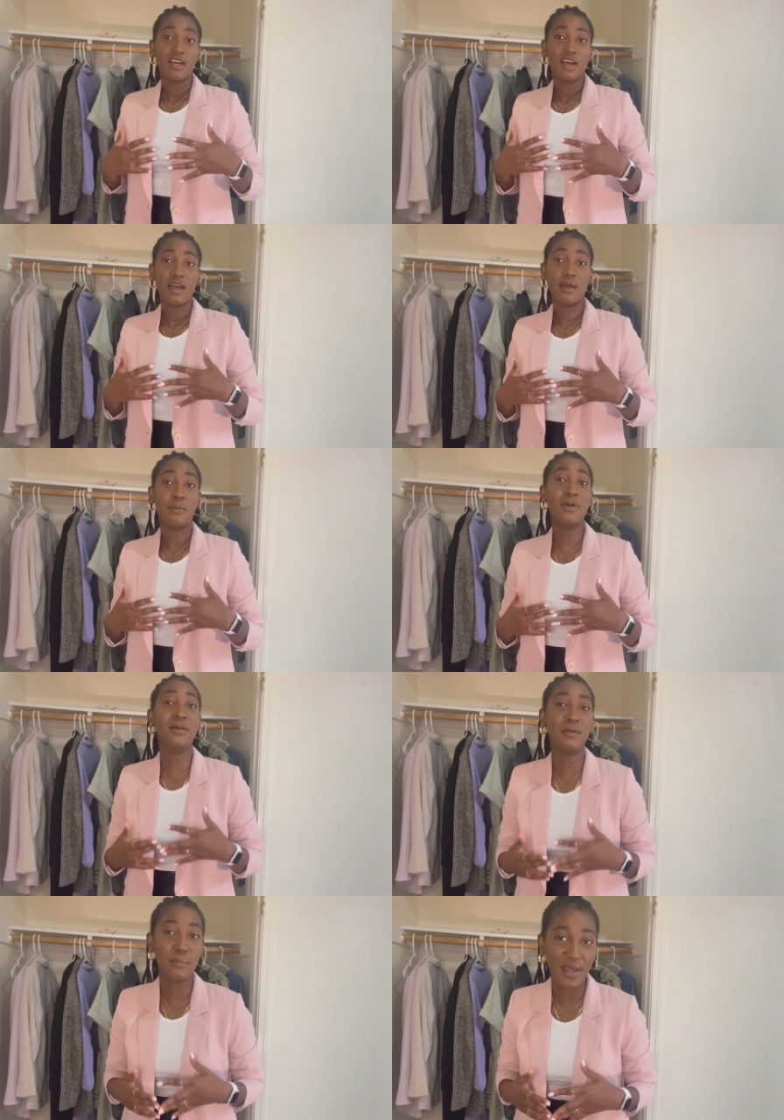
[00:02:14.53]
I
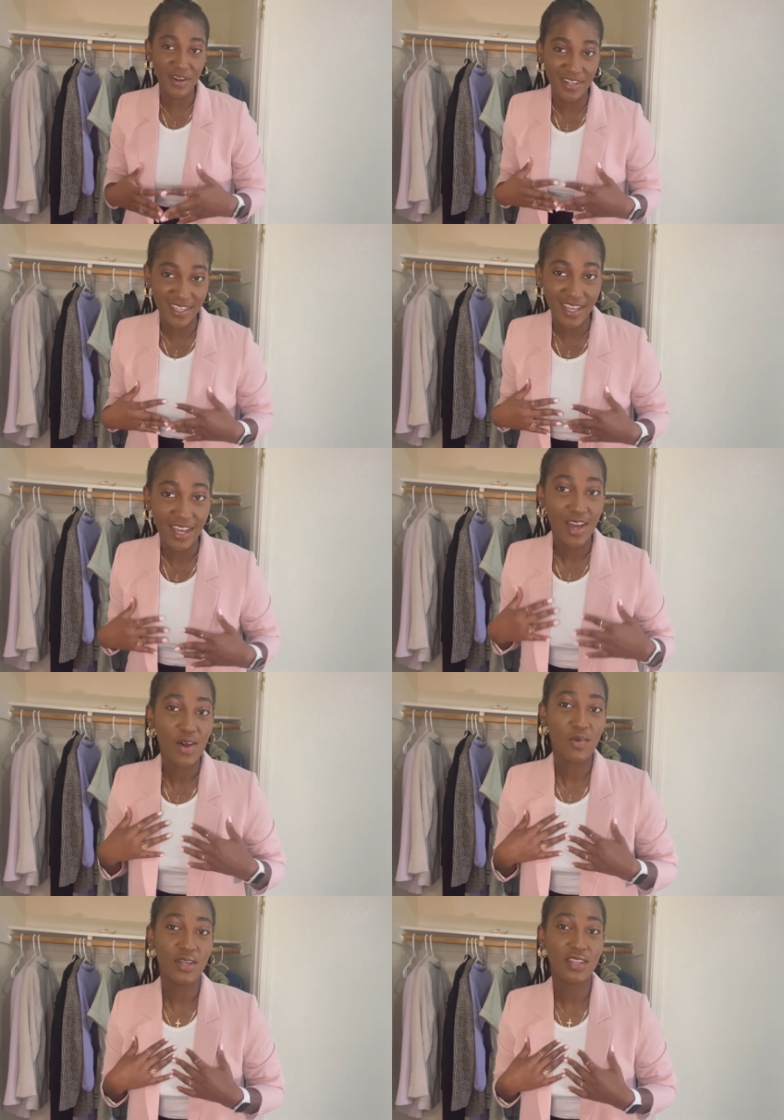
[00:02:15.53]
paired it
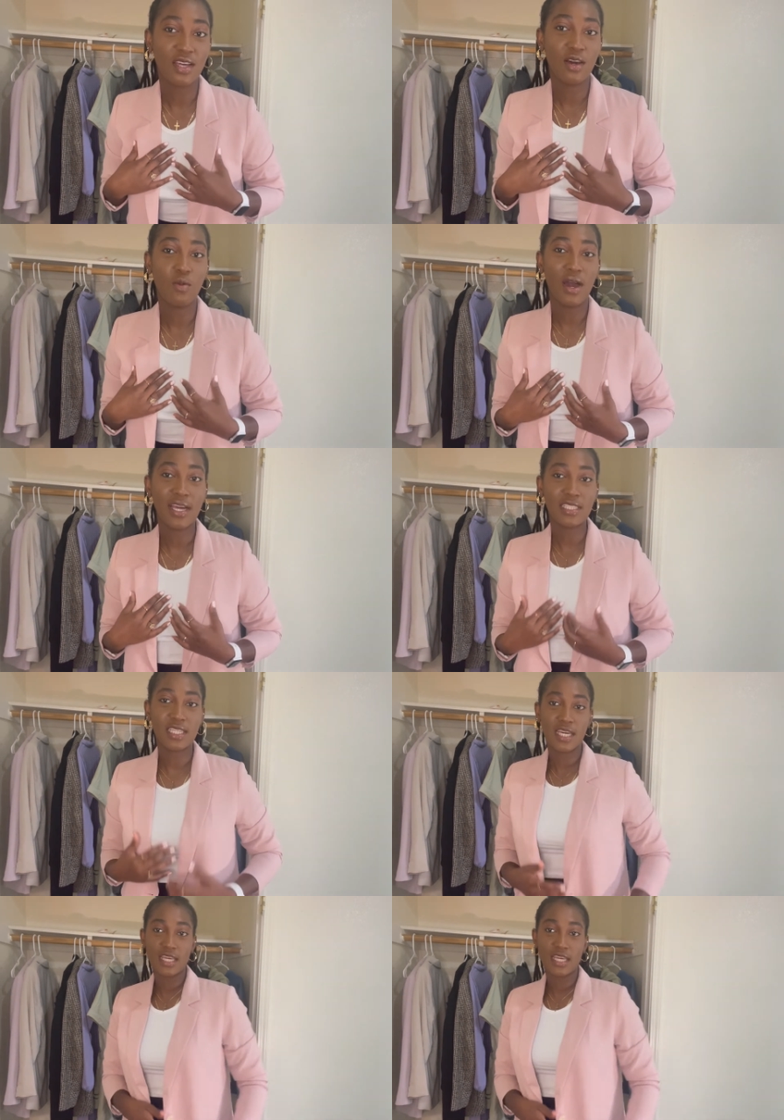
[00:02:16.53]
with a white tank